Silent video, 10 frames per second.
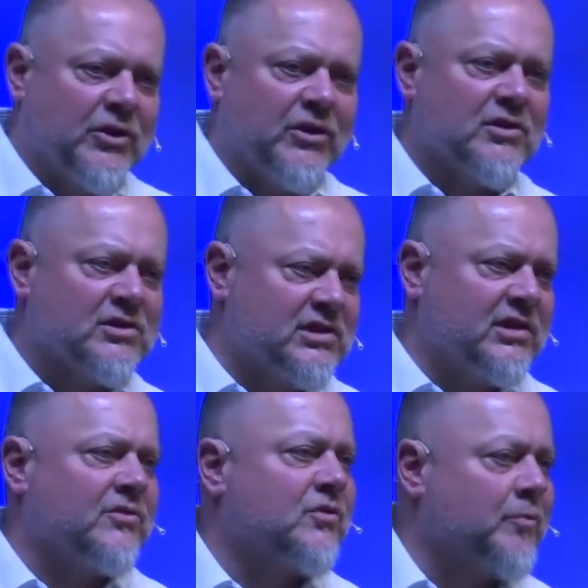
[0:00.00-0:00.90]
your sin
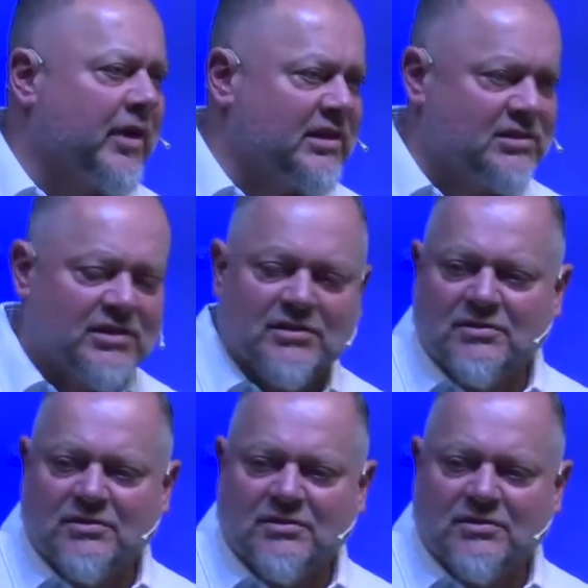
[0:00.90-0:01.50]
and for my sin.